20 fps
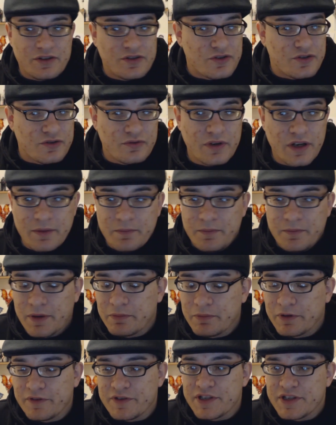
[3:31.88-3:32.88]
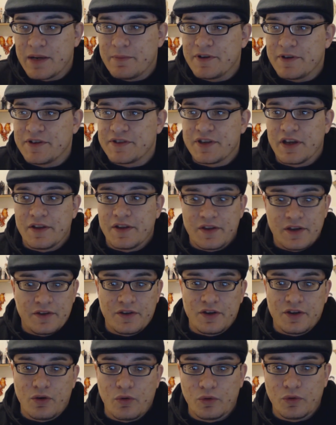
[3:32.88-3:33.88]
Tsuna, I believe his name is,
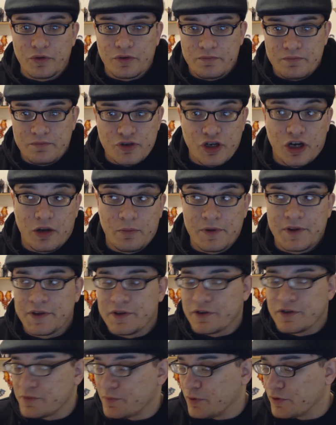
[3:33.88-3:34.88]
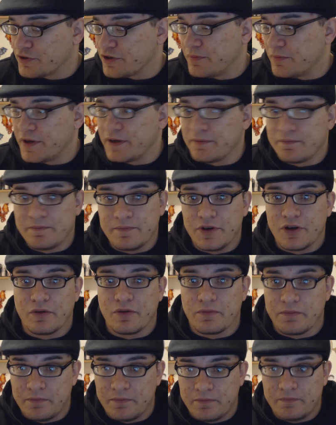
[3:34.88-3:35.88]
the older gentleman that they're supposed to be, you
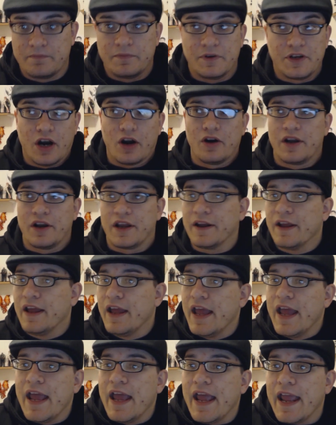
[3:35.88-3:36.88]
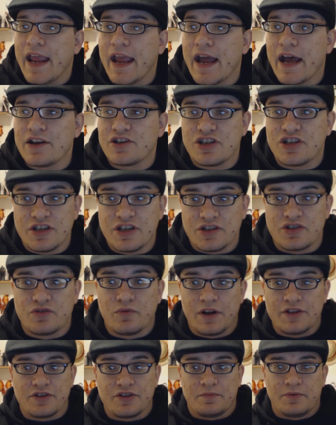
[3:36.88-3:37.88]
know, guarding. And she
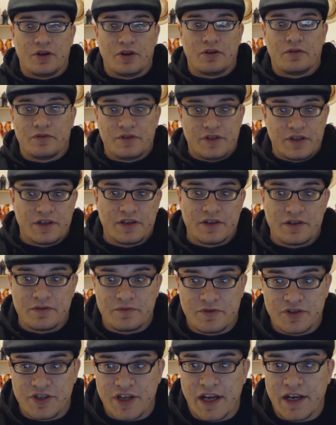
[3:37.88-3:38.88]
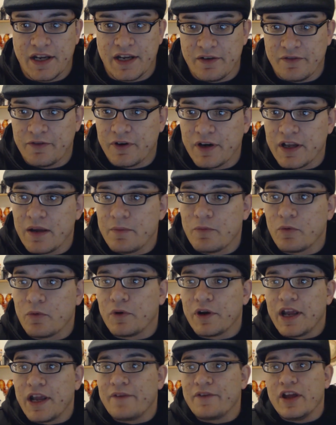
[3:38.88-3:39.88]
winds up, you know, standing in front of him and
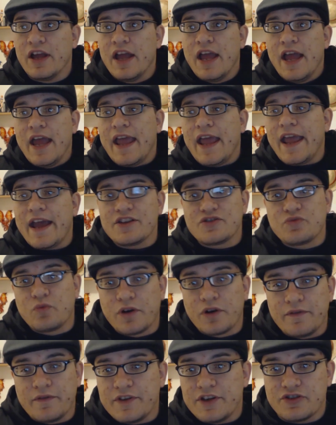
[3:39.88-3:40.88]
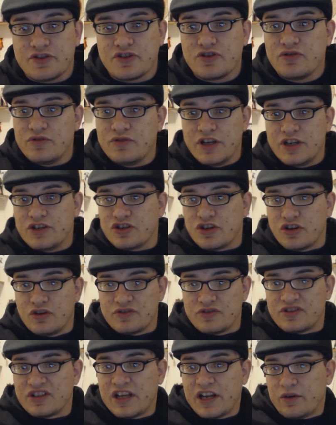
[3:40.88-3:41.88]
what have you. As one of these two ninja
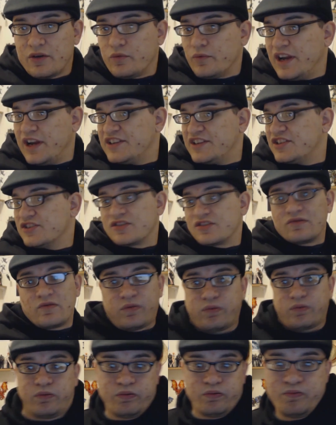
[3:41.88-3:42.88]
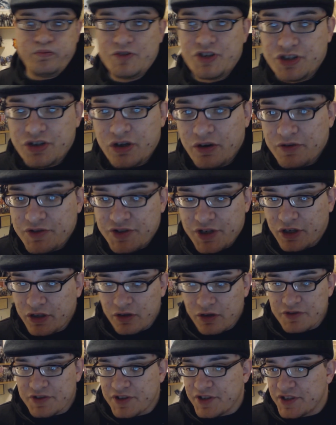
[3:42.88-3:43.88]
goes and kind of races and just goes to
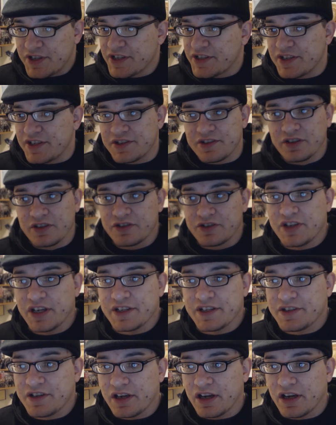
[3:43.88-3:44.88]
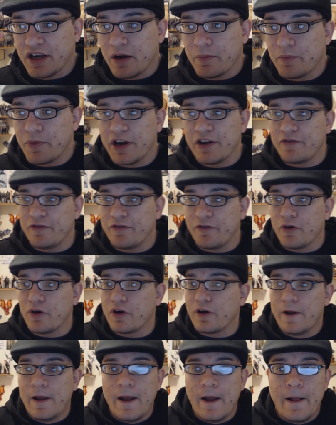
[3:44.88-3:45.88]
close the distance and looks like it's going to come right for
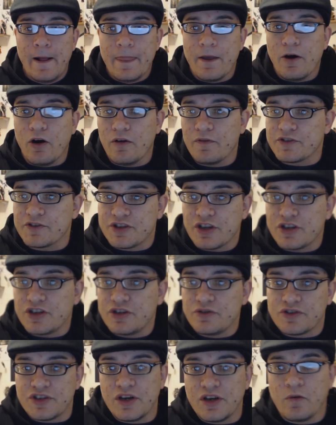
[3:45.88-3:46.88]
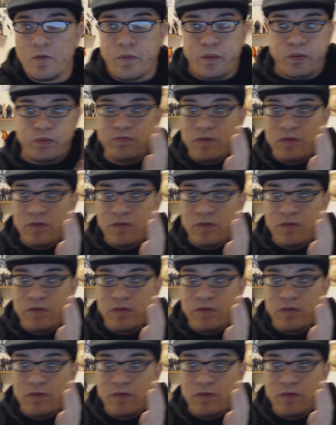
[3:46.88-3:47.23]
her, all of a sudden you see